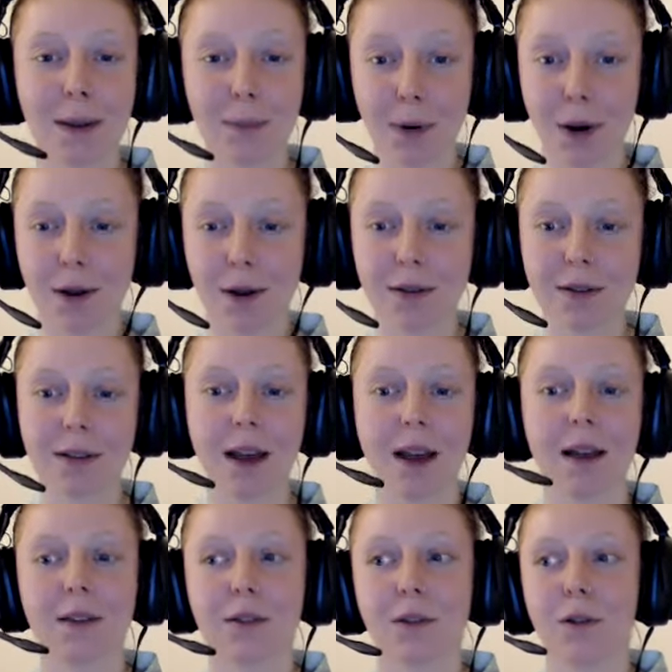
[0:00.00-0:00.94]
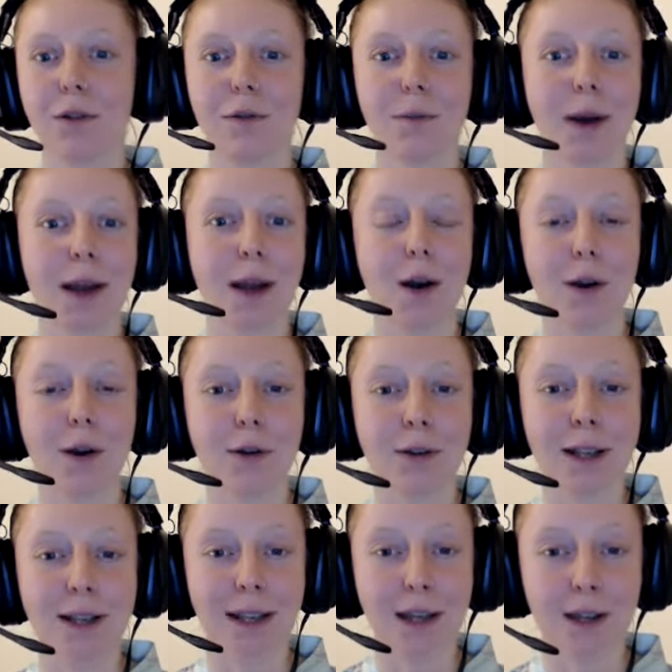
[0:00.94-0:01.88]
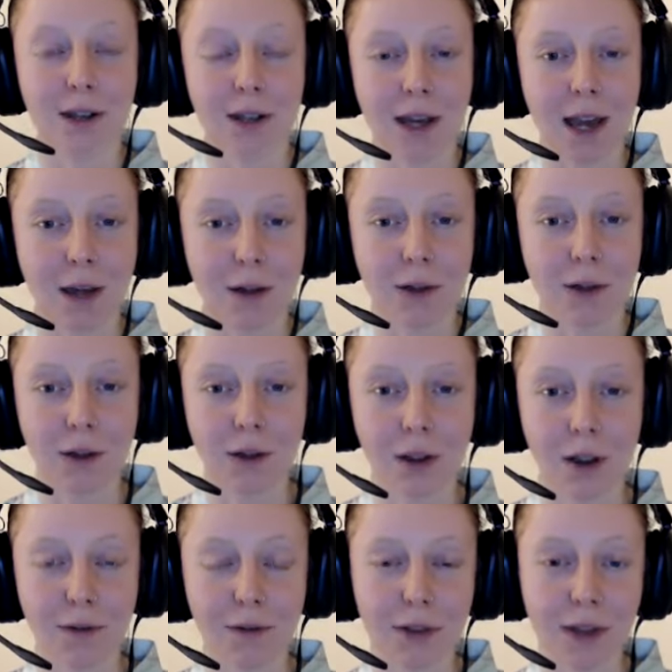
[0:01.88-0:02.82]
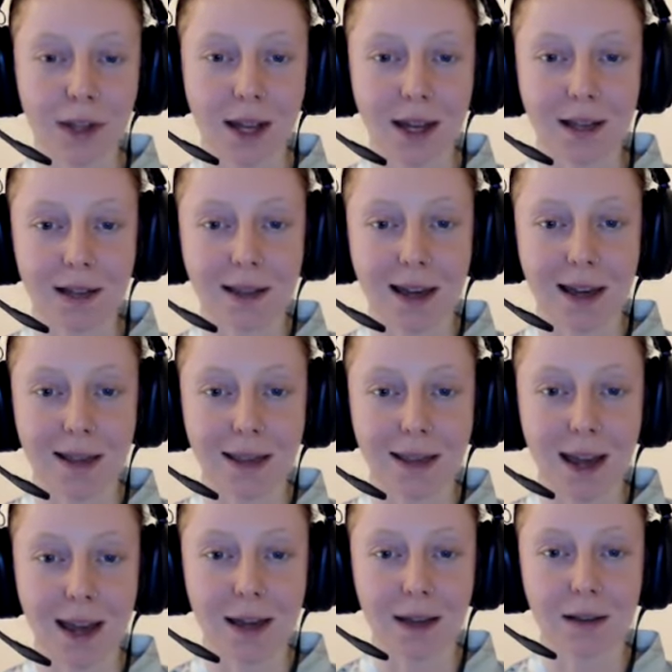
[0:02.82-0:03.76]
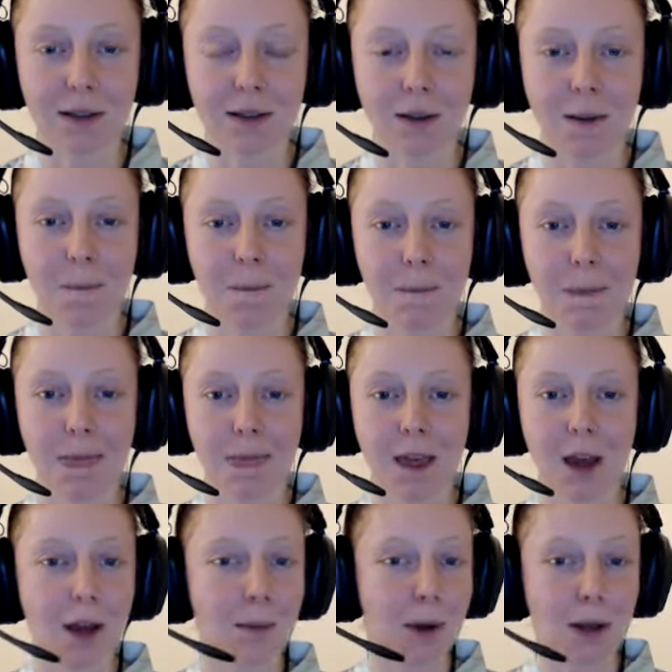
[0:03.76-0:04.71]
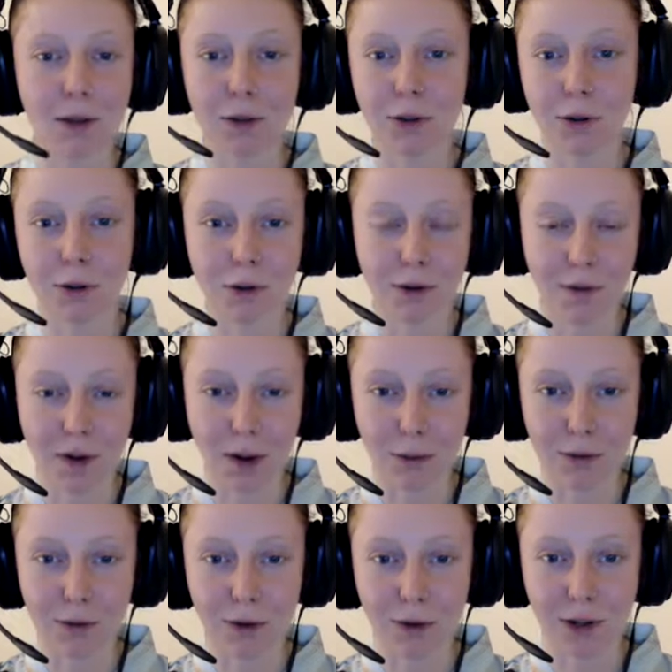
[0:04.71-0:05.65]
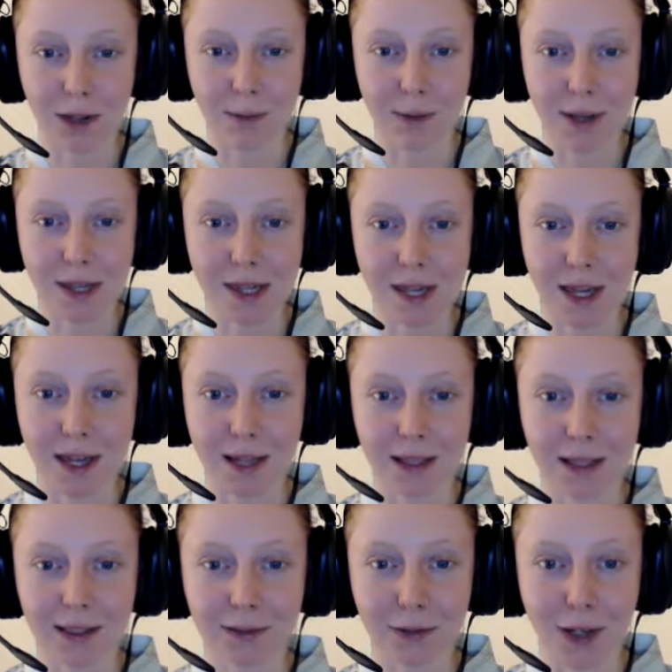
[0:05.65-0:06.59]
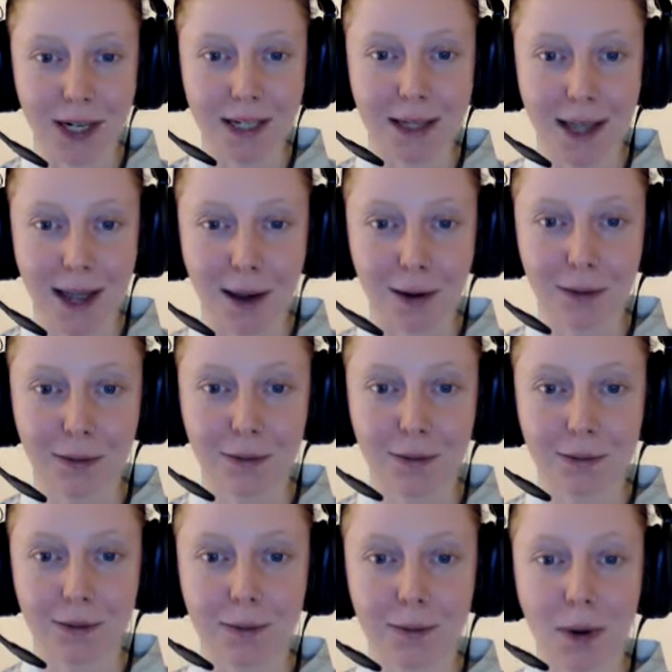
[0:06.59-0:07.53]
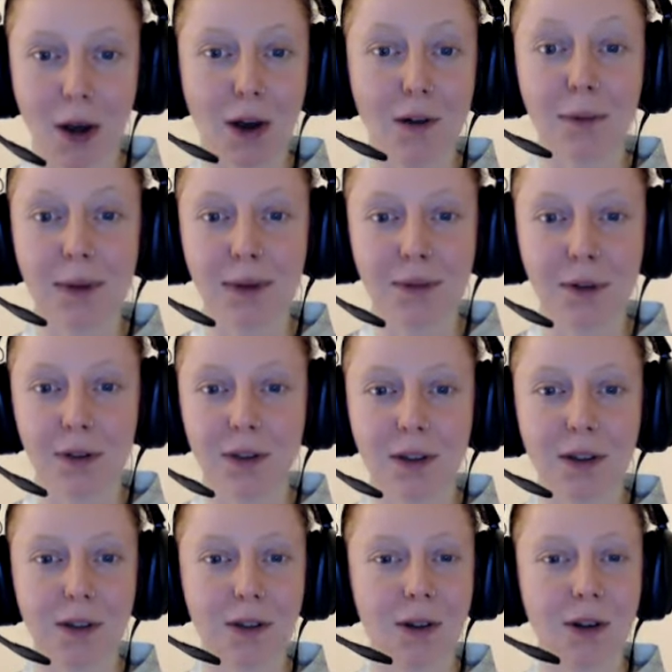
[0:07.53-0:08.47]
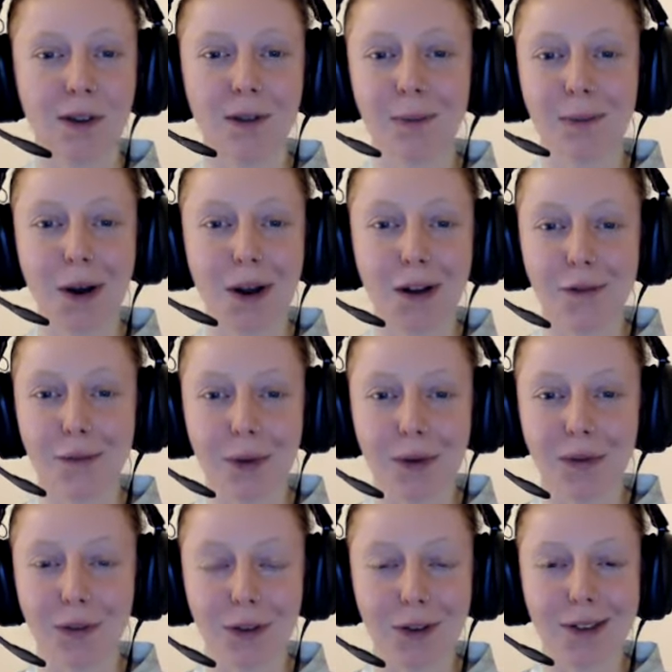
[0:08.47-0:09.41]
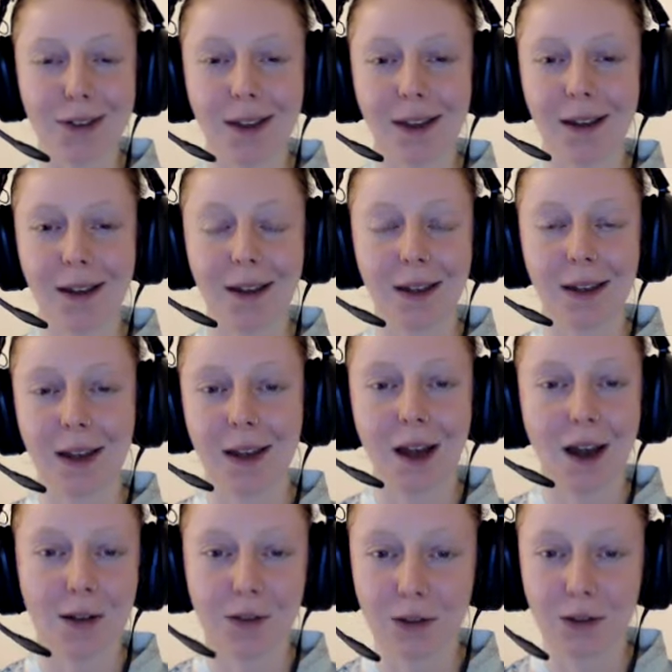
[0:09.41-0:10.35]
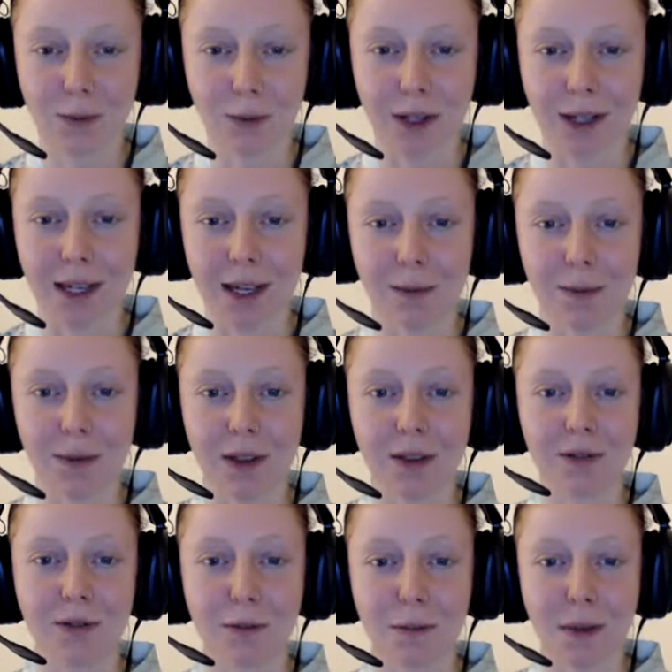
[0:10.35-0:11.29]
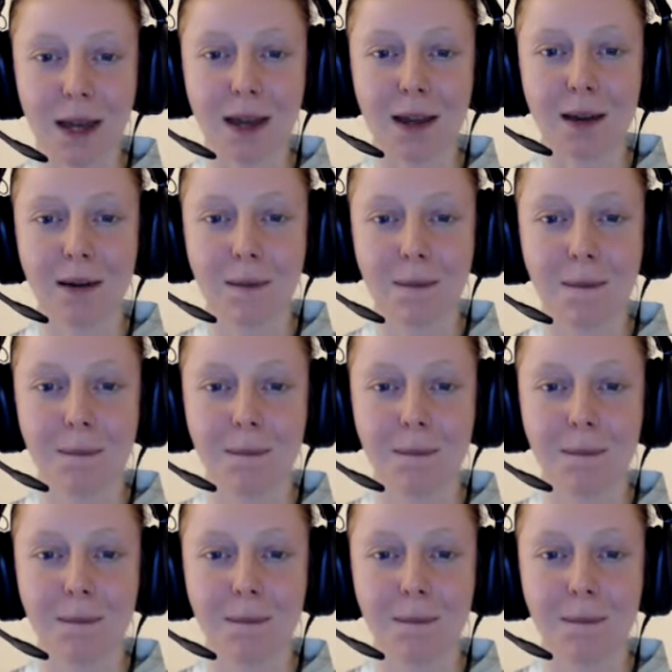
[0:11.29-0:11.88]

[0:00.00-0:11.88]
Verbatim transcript: a process of my own initiation over the next 10 days. I'm unsure if I will document it right now. Part of me feels I should, and part of me feels like I just want to keep this for me.